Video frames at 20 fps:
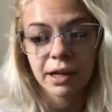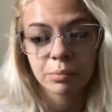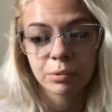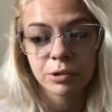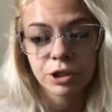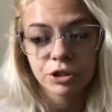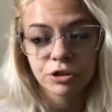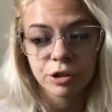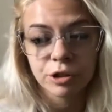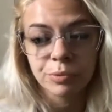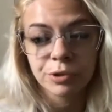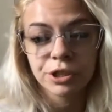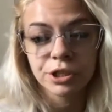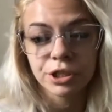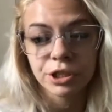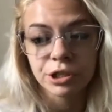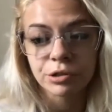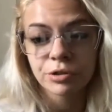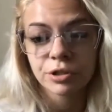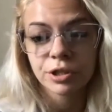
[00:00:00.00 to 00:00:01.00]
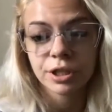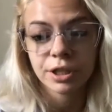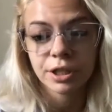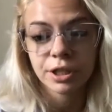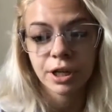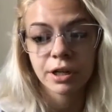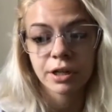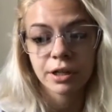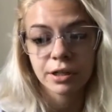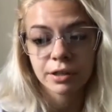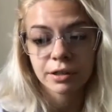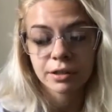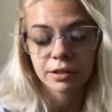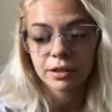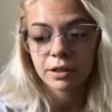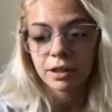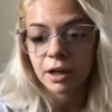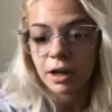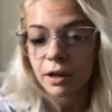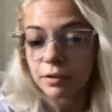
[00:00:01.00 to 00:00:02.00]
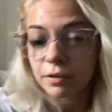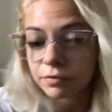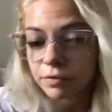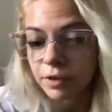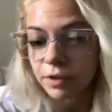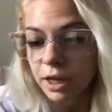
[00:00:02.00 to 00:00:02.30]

of prescription use of